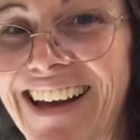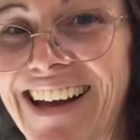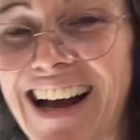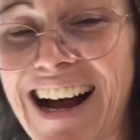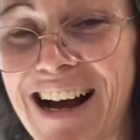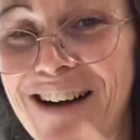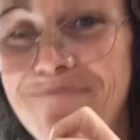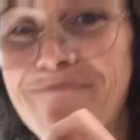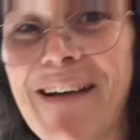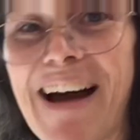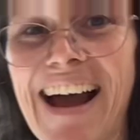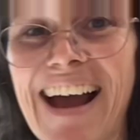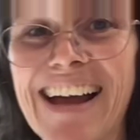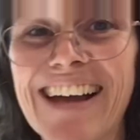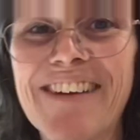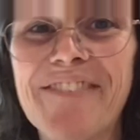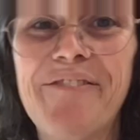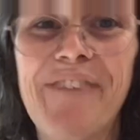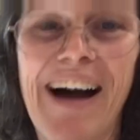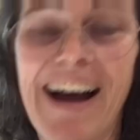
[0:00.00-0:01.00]
I'm back,
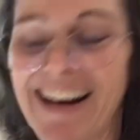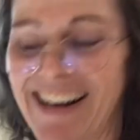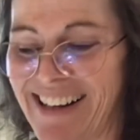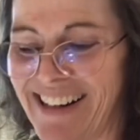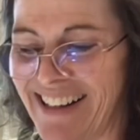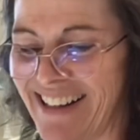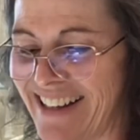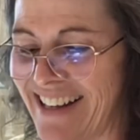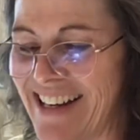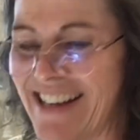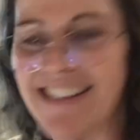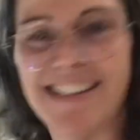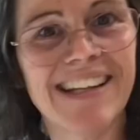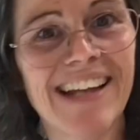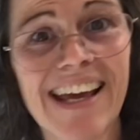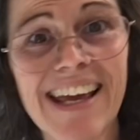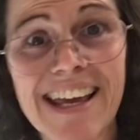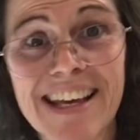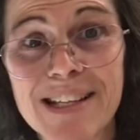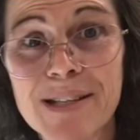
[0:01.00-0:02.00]
finally.
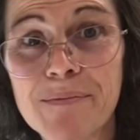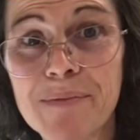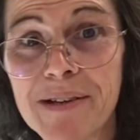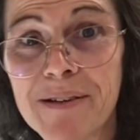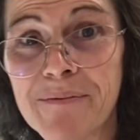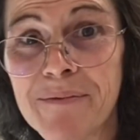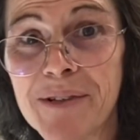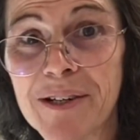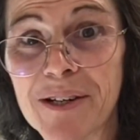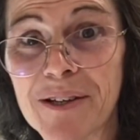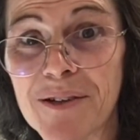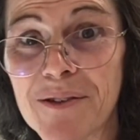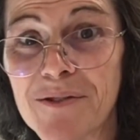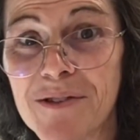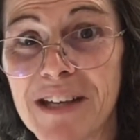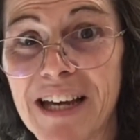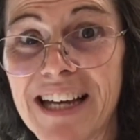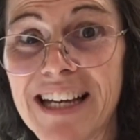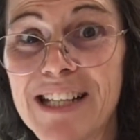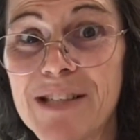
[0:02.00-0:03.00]
Today has been one of those
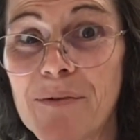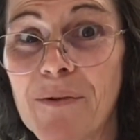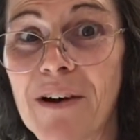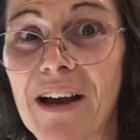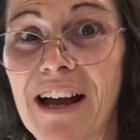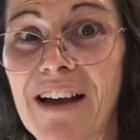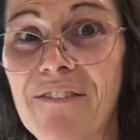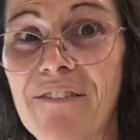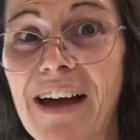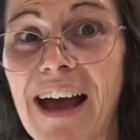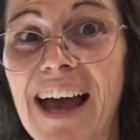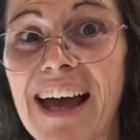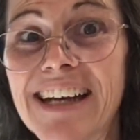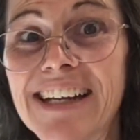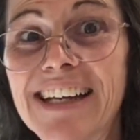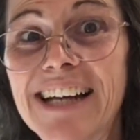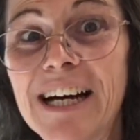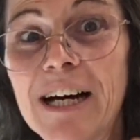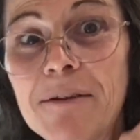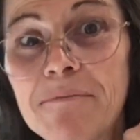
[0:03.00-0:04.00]
days where I've had
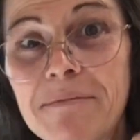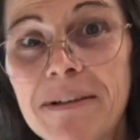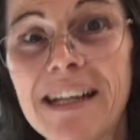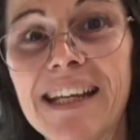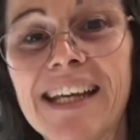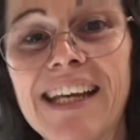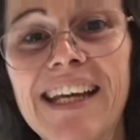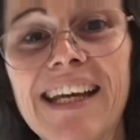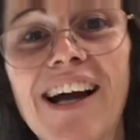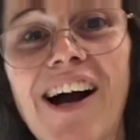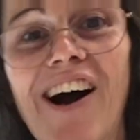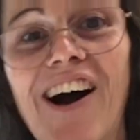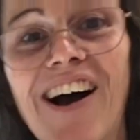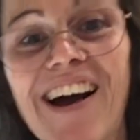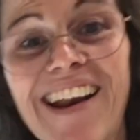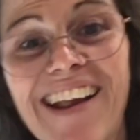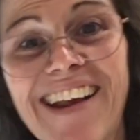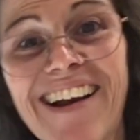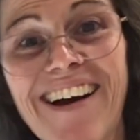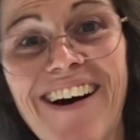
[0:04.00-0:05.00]
company on
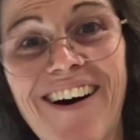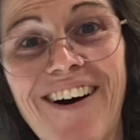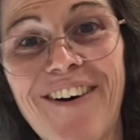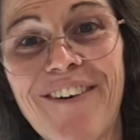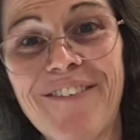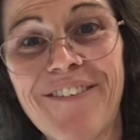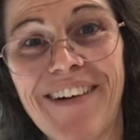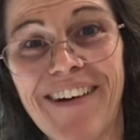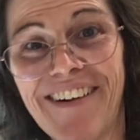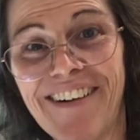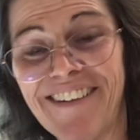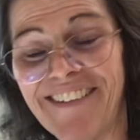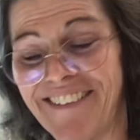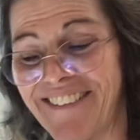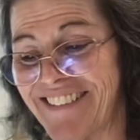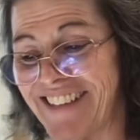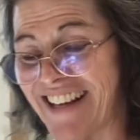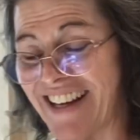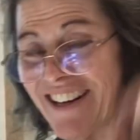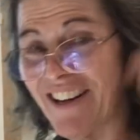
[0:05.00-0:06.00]
and off all
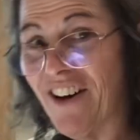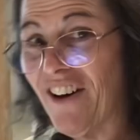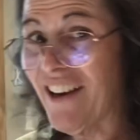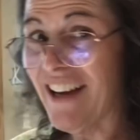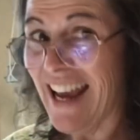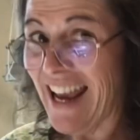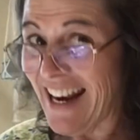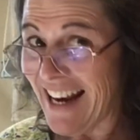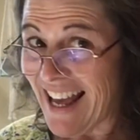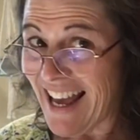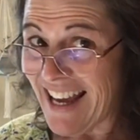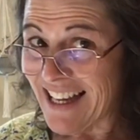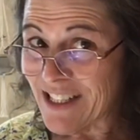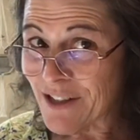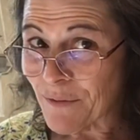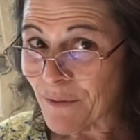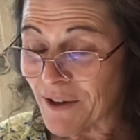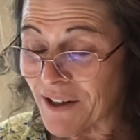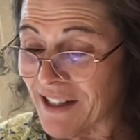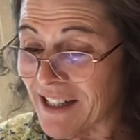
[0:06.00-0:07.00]
day long, and I had to
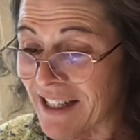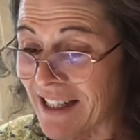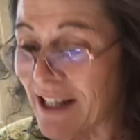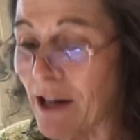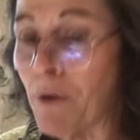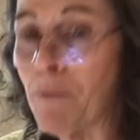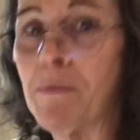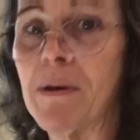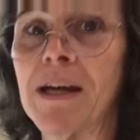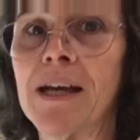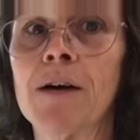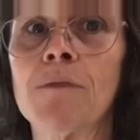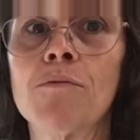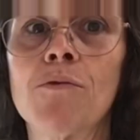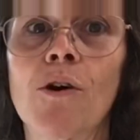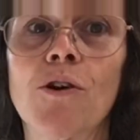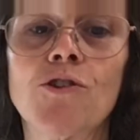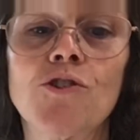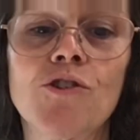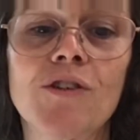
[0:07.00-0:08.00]
run and go pick up
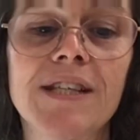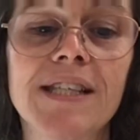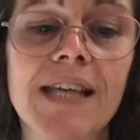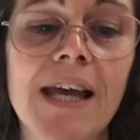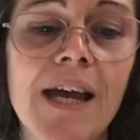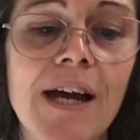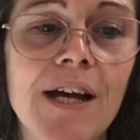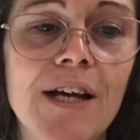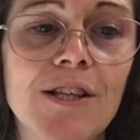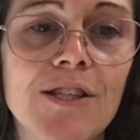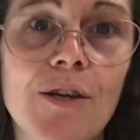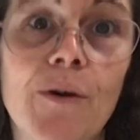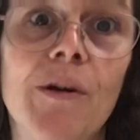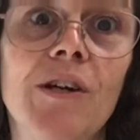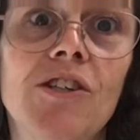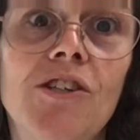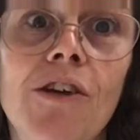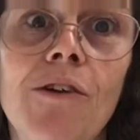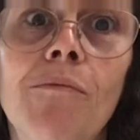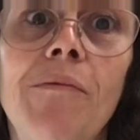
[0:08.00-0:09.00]
groceries. So
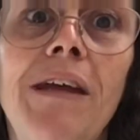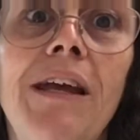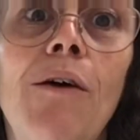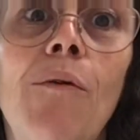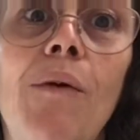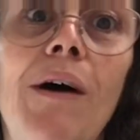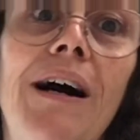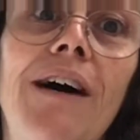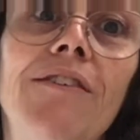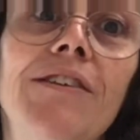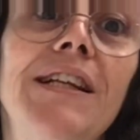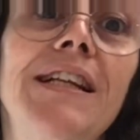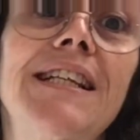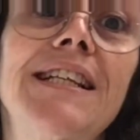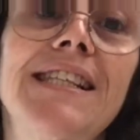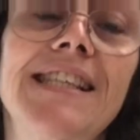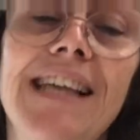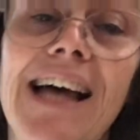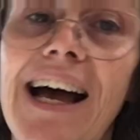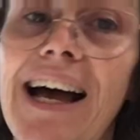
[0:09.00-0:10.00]
it took me a while to
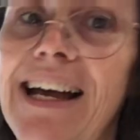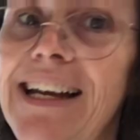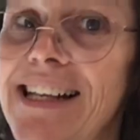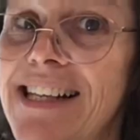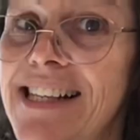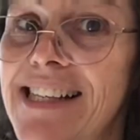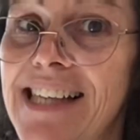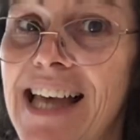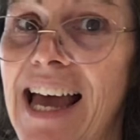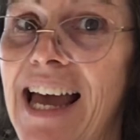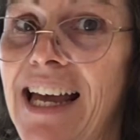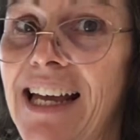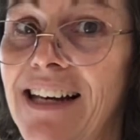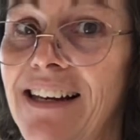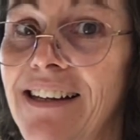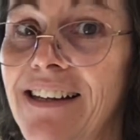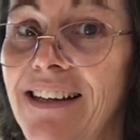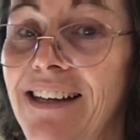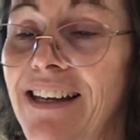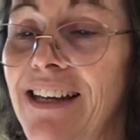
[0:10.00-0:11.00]
decide
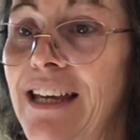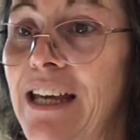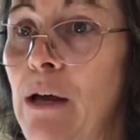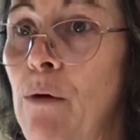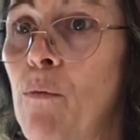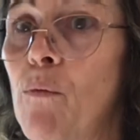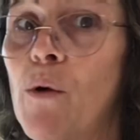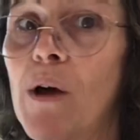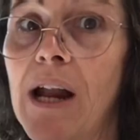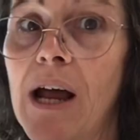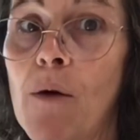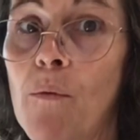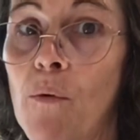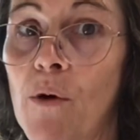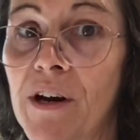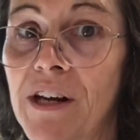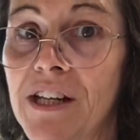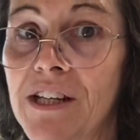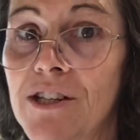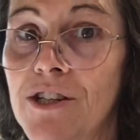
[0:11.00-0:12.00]
exactly what I
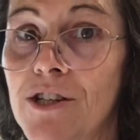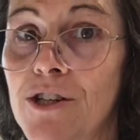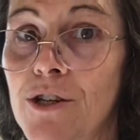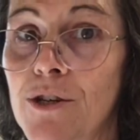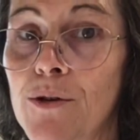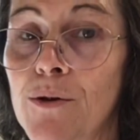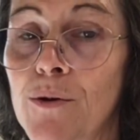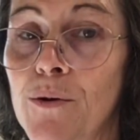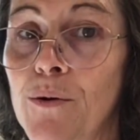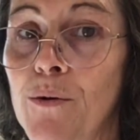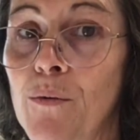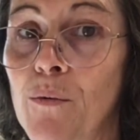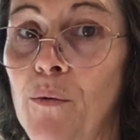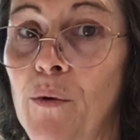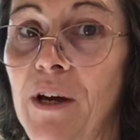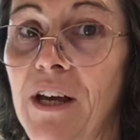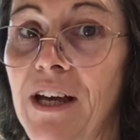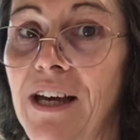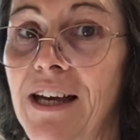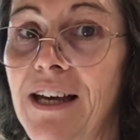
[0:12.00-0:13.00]
wanted to do
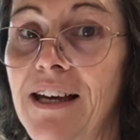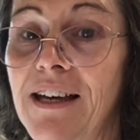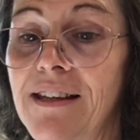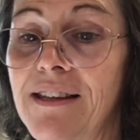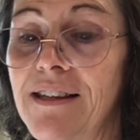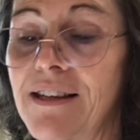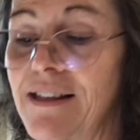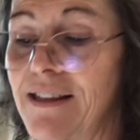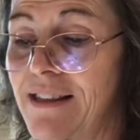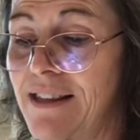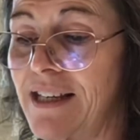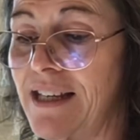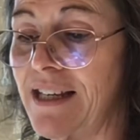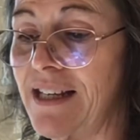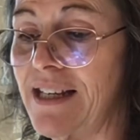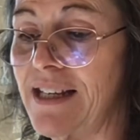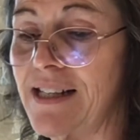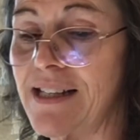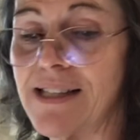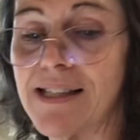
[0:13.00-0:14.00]
with
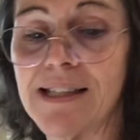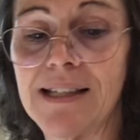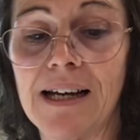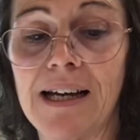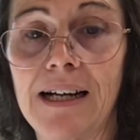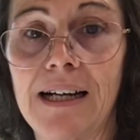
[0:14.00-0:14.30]
these